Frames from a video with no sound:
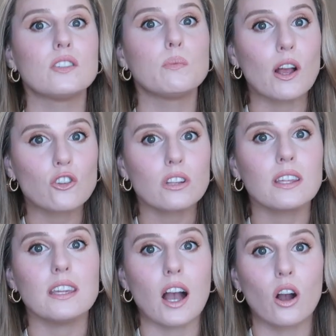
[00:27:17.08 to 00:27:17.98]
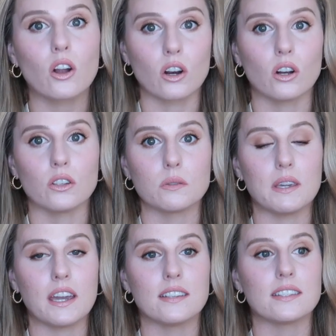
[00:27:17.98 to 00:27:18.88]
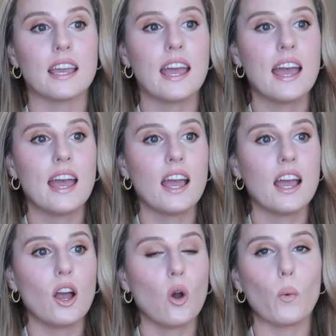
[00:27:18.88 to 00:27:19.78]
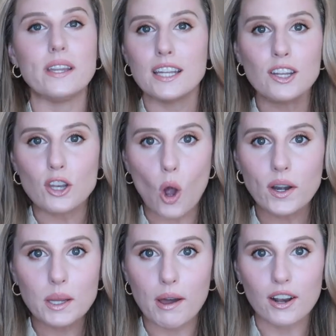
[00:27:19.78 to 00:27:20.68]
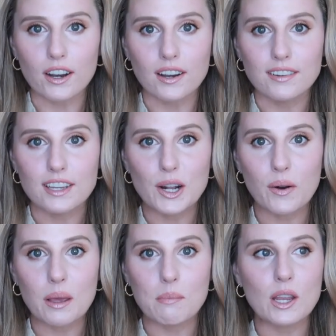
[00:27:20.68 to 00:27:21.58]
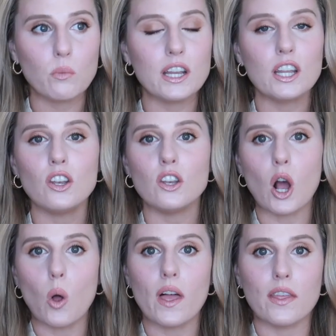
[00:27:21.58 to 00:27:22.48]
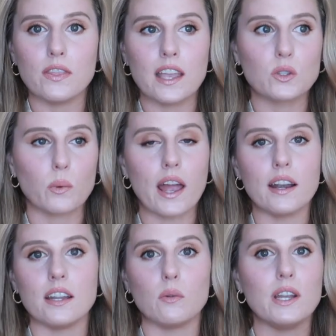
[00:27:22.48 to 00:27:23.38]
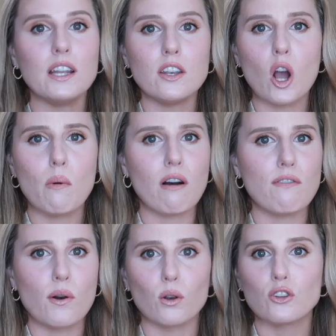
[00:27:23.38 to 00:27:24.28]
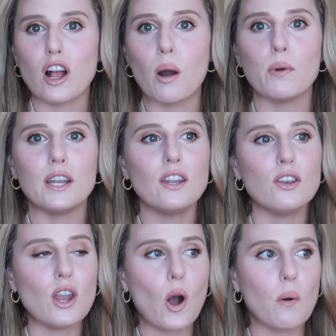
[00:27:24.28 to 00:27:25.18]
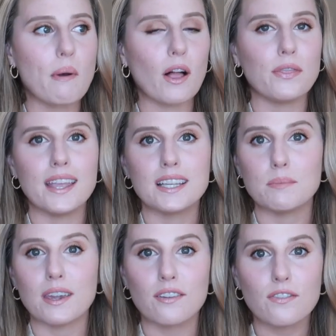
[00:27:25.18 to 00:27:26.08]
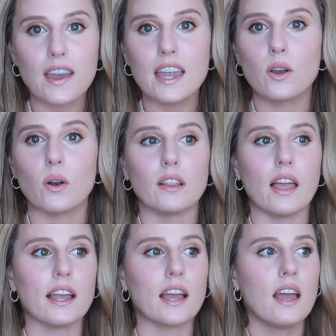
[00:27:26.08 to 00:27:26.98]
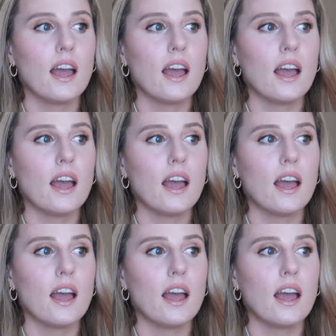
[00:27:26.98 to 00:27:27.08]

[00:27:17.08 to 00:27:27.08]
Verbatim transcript: especially young girls, because we didn't know any better, you know what I mean? We didn't know that things were edited. We didn't know about Photoshop. We didn't know about things being fake or like